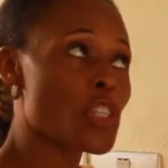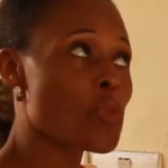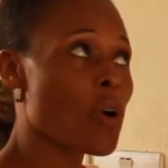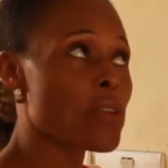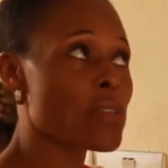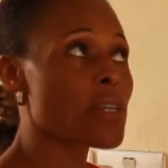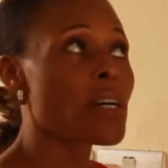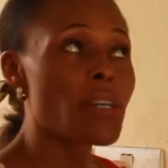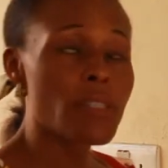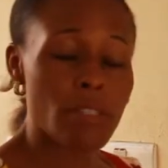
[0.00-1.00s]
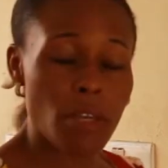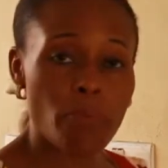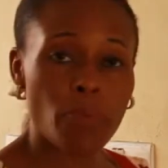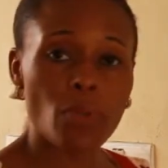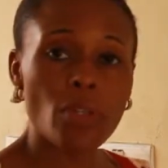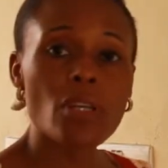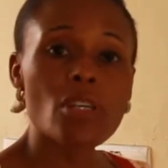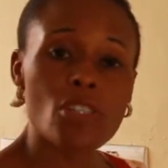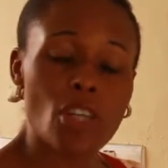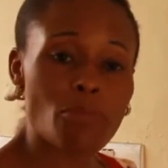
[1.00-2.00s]
it was simple
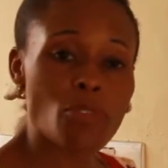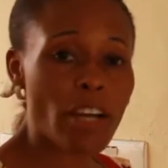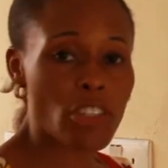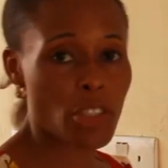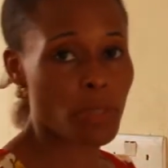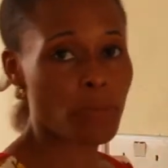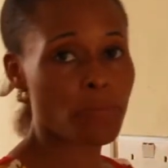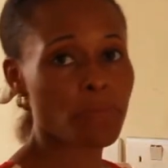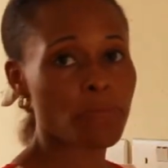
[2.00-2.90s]
subtraction.